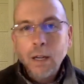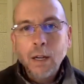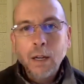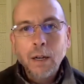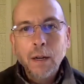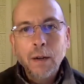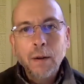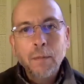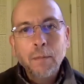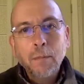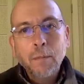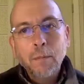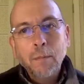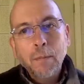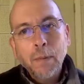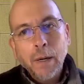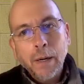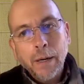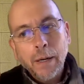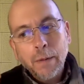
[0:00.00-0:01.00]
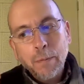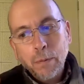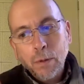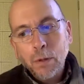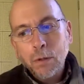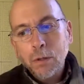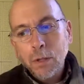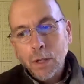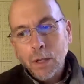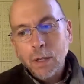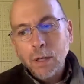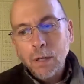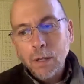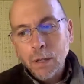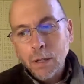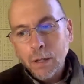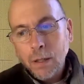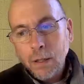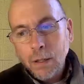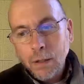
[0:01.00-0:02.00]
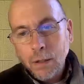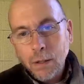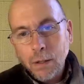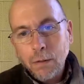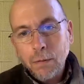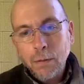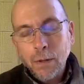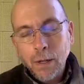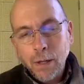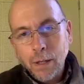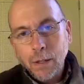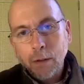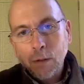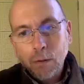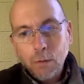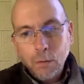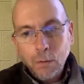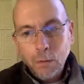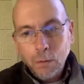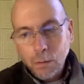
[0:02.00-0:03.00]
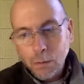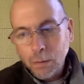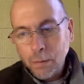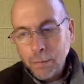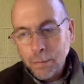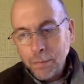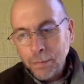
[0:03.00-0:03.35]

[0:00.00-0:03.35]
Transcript: by approaching the divine through